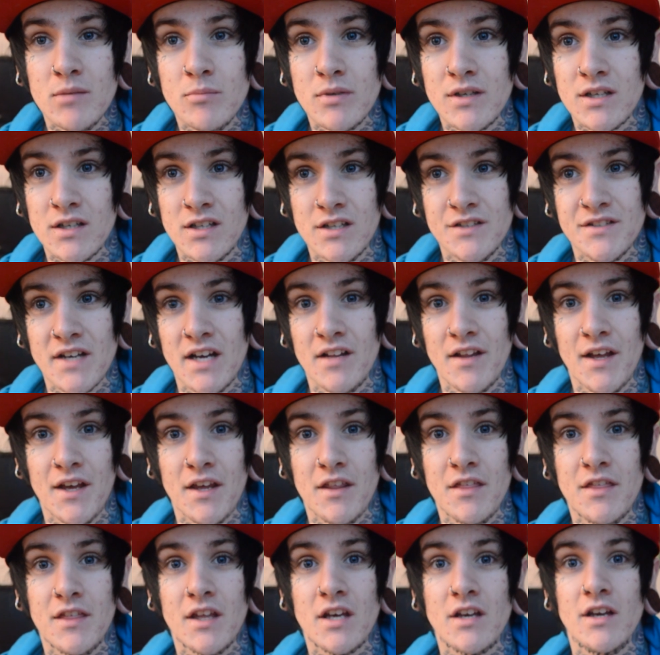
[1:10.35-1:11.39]
because I
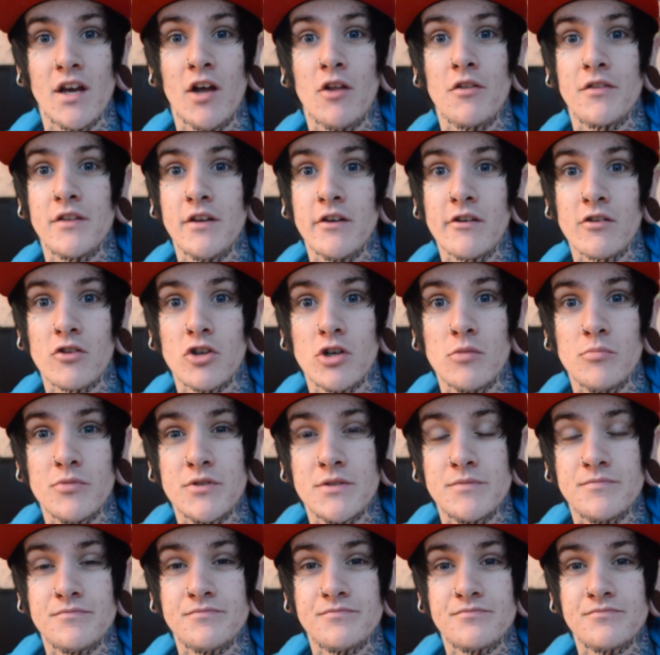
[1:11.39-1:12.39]
like thick, healthy earlobes.